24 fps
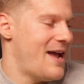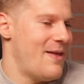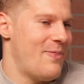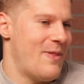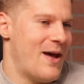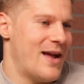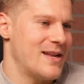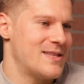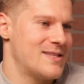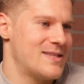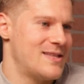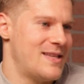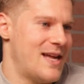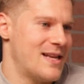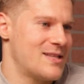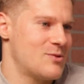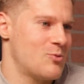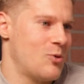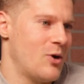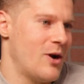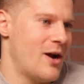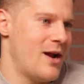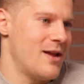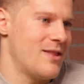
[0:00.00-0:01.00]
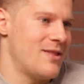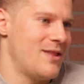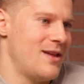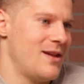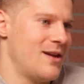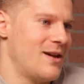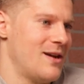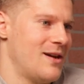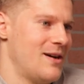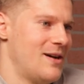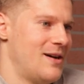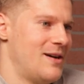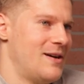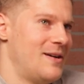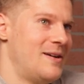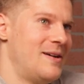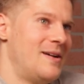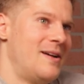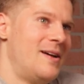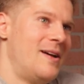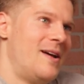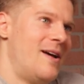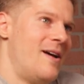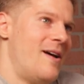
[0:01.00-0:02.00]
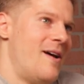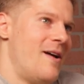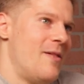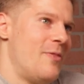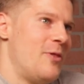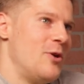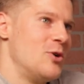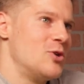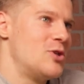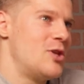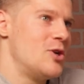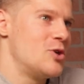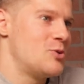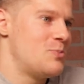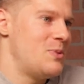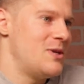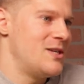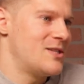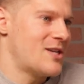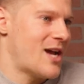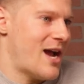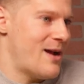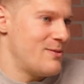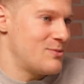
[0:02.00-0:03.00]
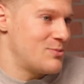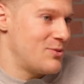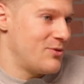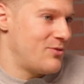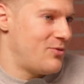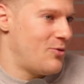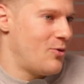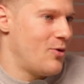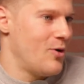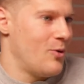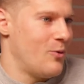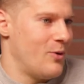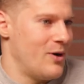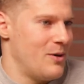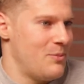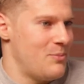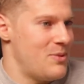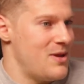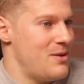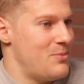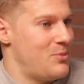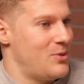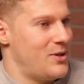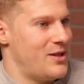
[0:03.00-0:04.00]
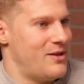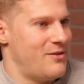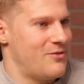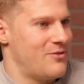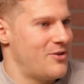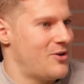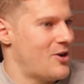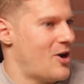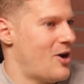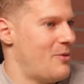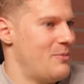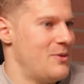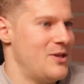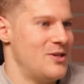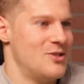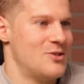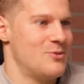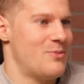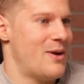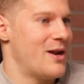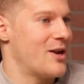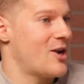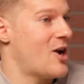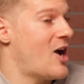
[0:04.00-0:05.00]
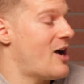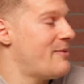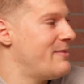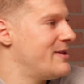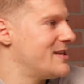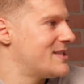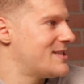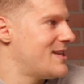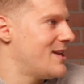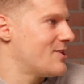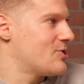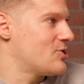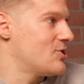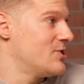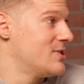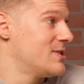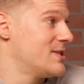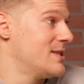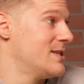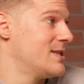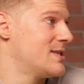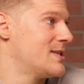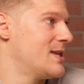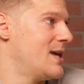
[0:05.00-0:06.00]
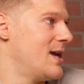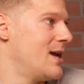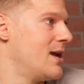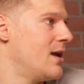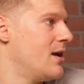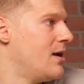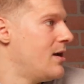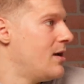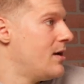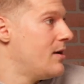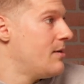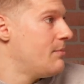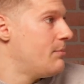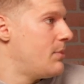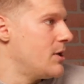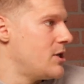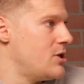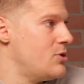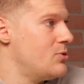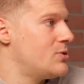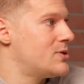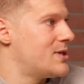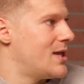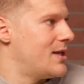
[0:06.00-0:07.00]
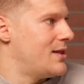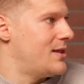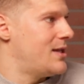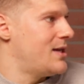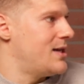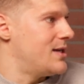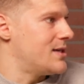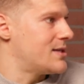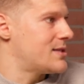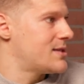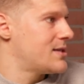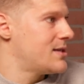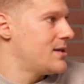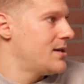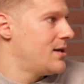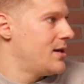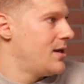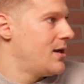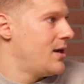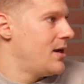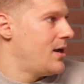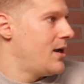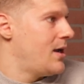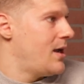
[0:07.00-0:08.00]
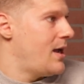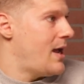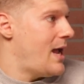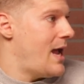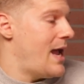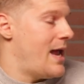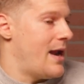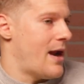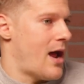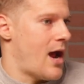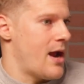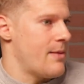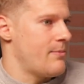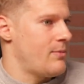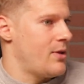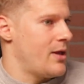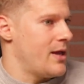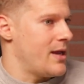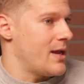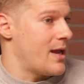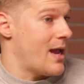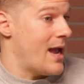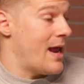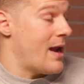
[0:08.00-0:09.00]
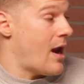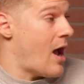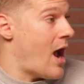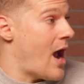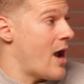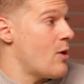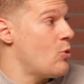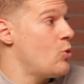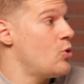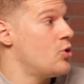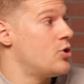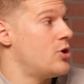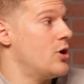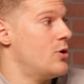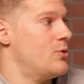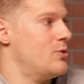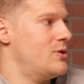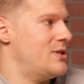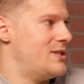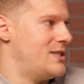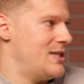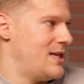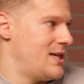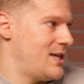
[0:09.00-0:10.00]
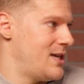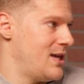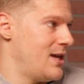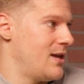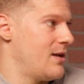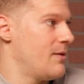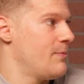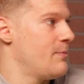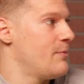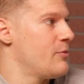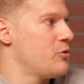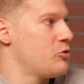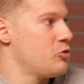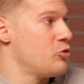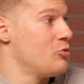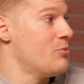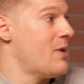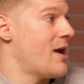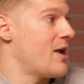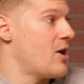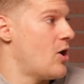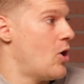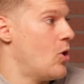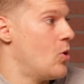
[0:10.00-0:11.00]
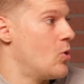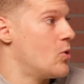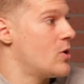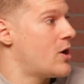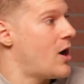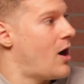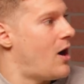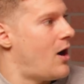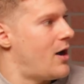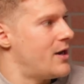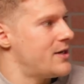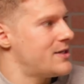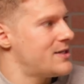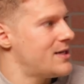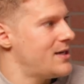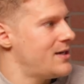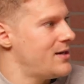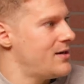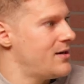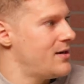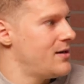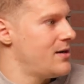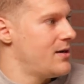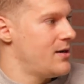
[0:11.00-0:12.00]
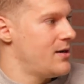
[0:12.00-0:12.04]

And that's where I think there's been times before where people have come into my comment sections and say, but you said this. And I'm like, and I will go digging through my own content